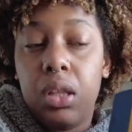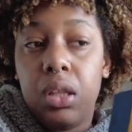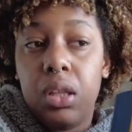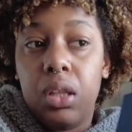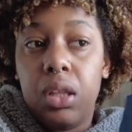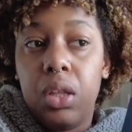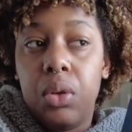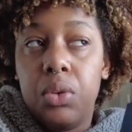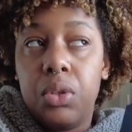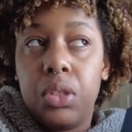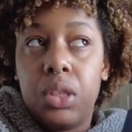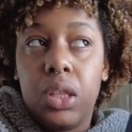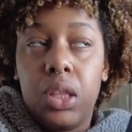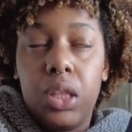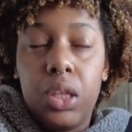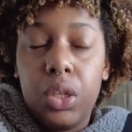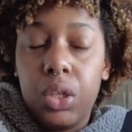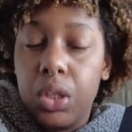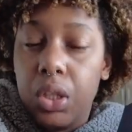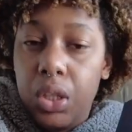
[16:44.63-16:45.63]
There's
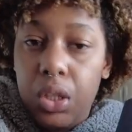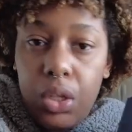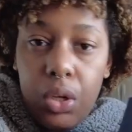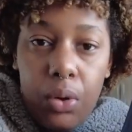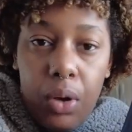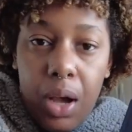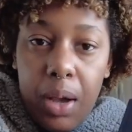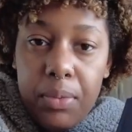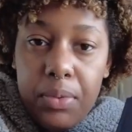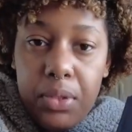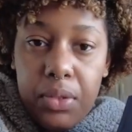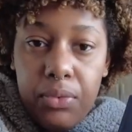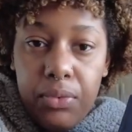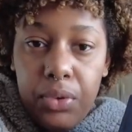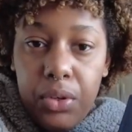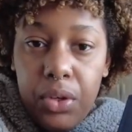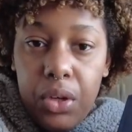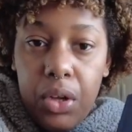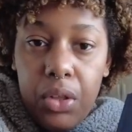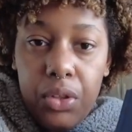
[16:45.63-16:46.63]
literally no option
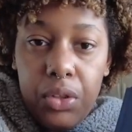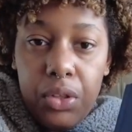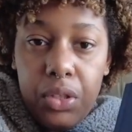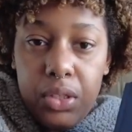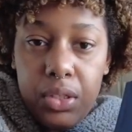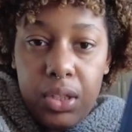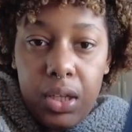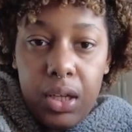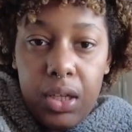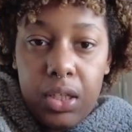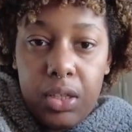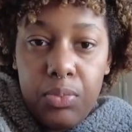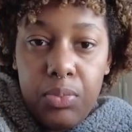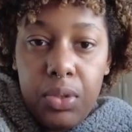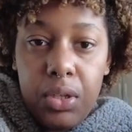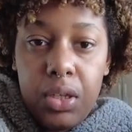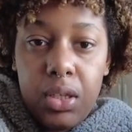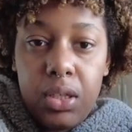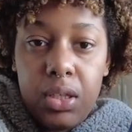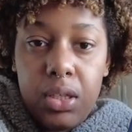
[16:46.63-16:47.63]
for her other than tennis,
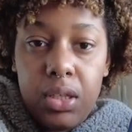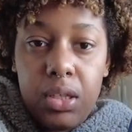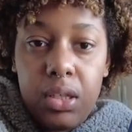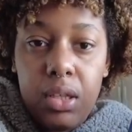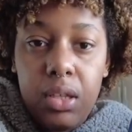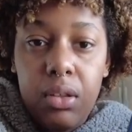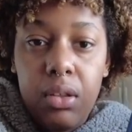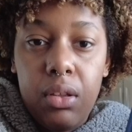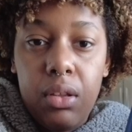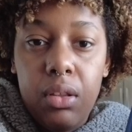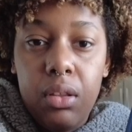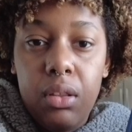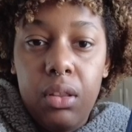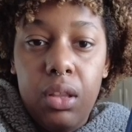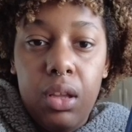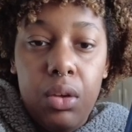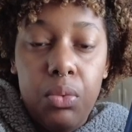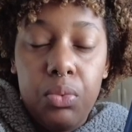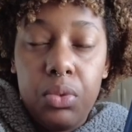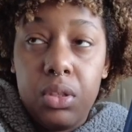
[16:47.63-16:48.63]
because
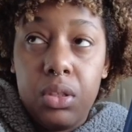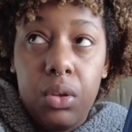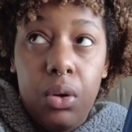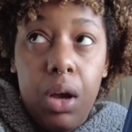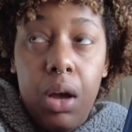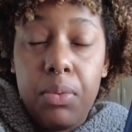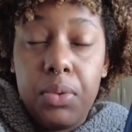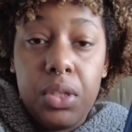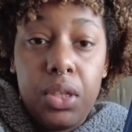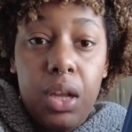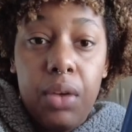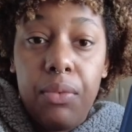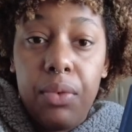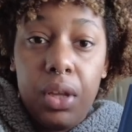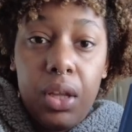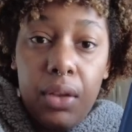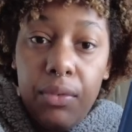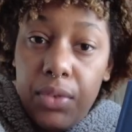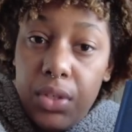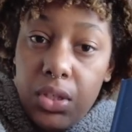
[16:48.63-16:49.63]
there was no option ever
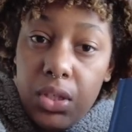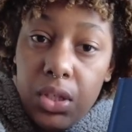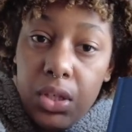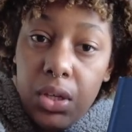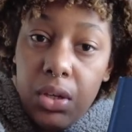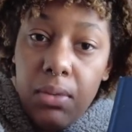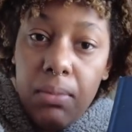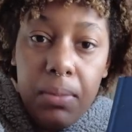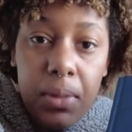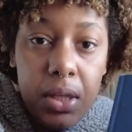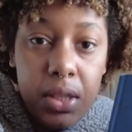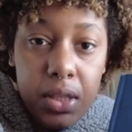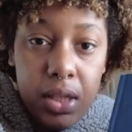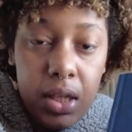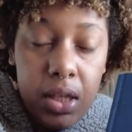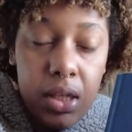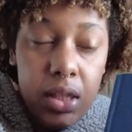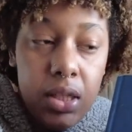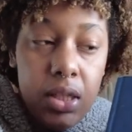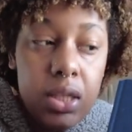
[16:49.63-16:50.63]
given to her but
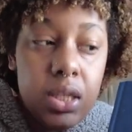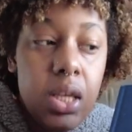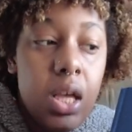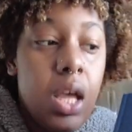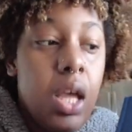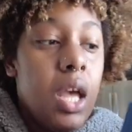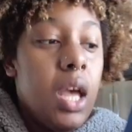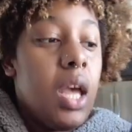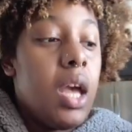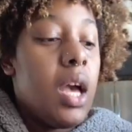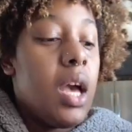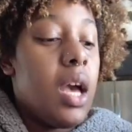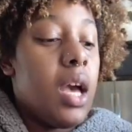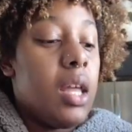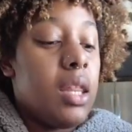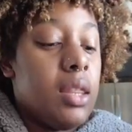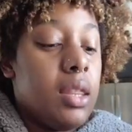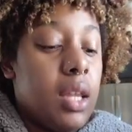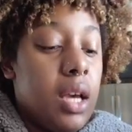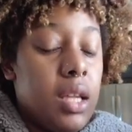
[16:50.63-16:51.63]
tennis.
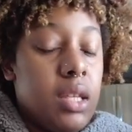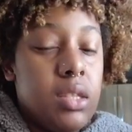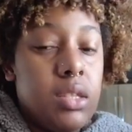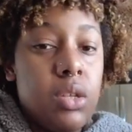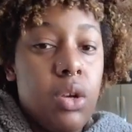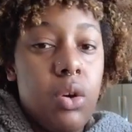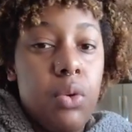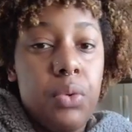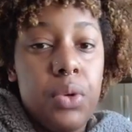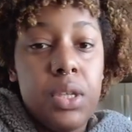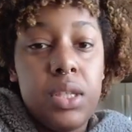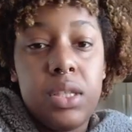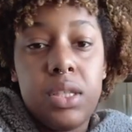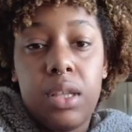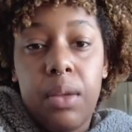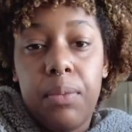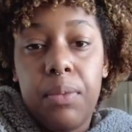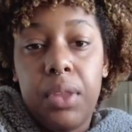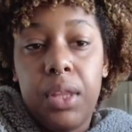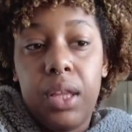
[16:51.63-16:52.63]
And that's always
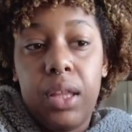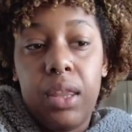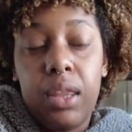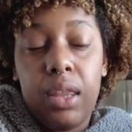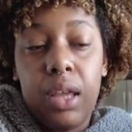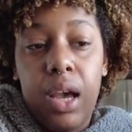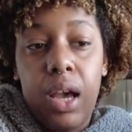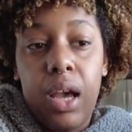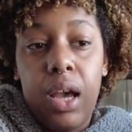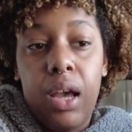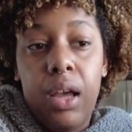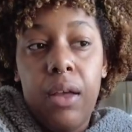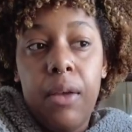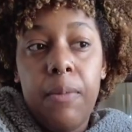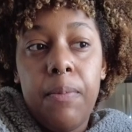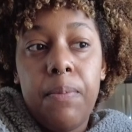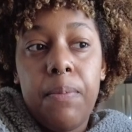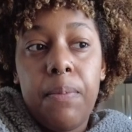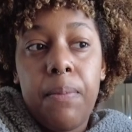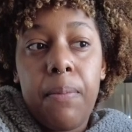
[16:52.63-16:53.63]
something that
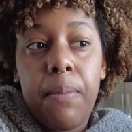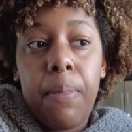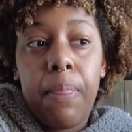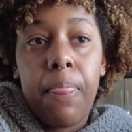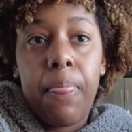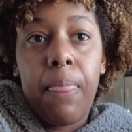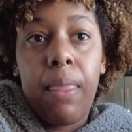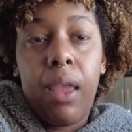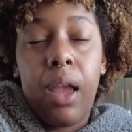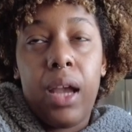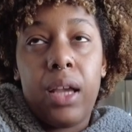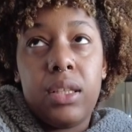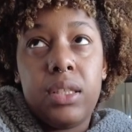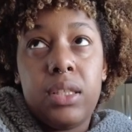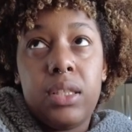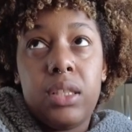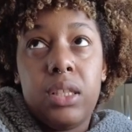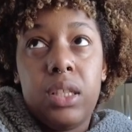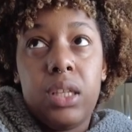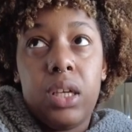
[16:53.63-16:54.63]
I
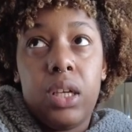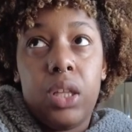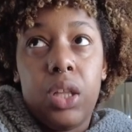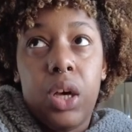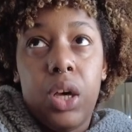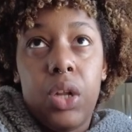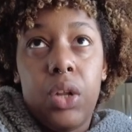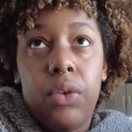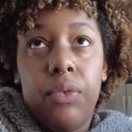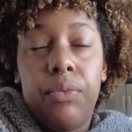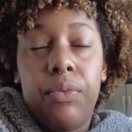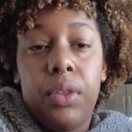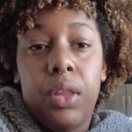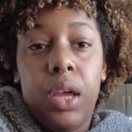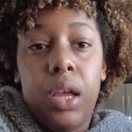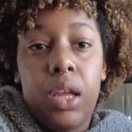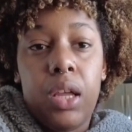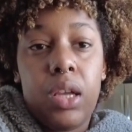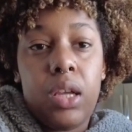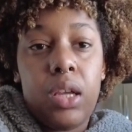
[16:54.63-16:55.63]
see
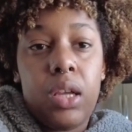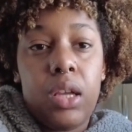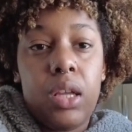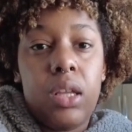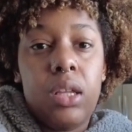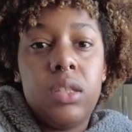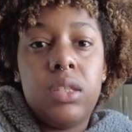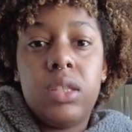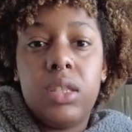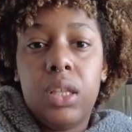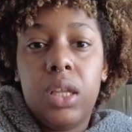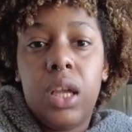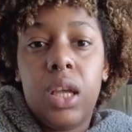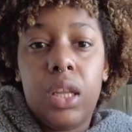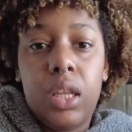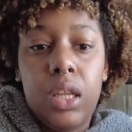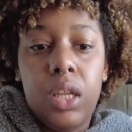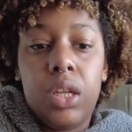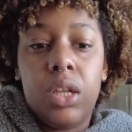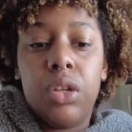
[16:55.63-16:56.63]

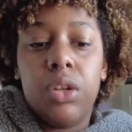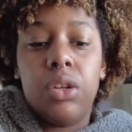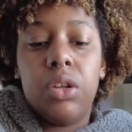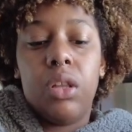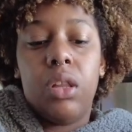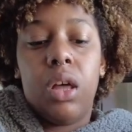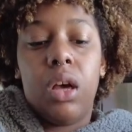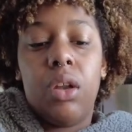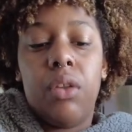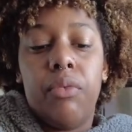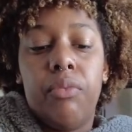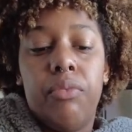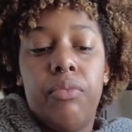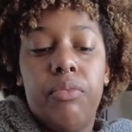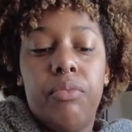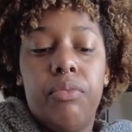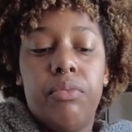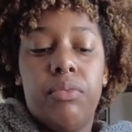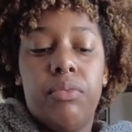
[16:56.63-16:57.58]
and hear a lot of